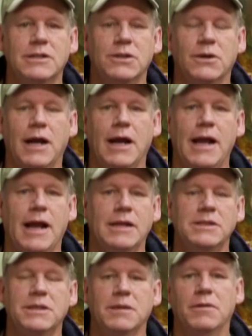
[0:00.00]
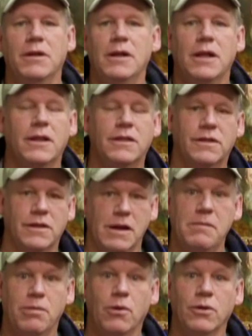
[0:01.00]
So I asked him
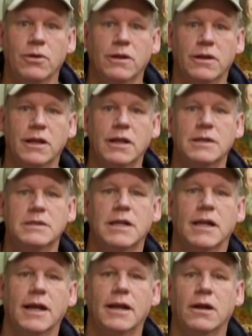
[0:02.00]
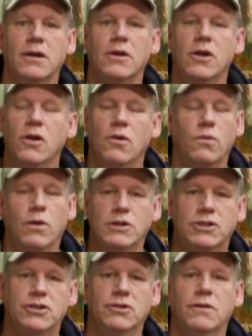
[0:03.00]
important things like,
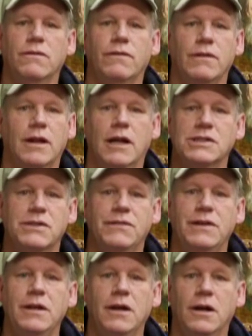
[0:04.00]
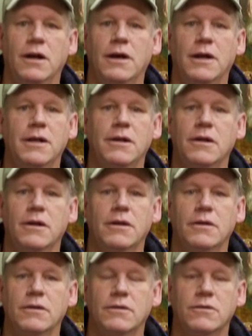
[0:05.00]
"What's your philosophy on
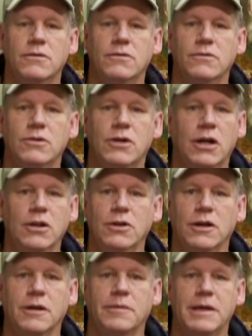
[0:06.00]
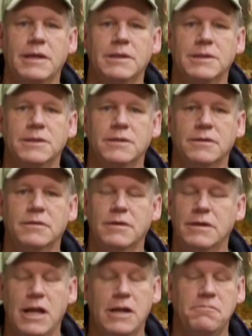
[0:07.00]
color harmonies?"
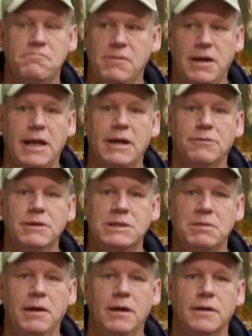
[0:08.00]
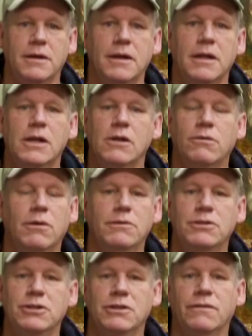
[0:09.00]
And then he'd respond,
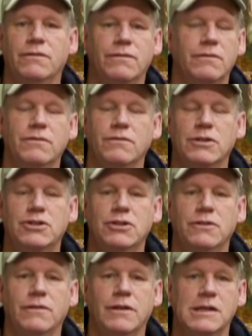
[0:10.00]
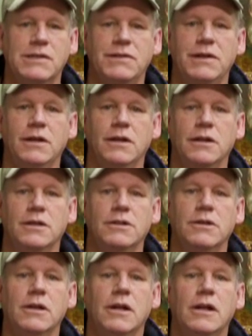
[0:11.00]
"What was your what's your philosophy
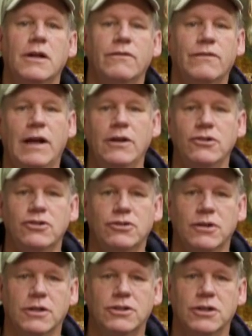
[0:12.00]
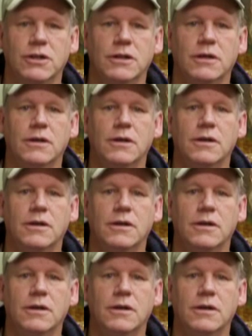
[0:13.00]
on value structure?"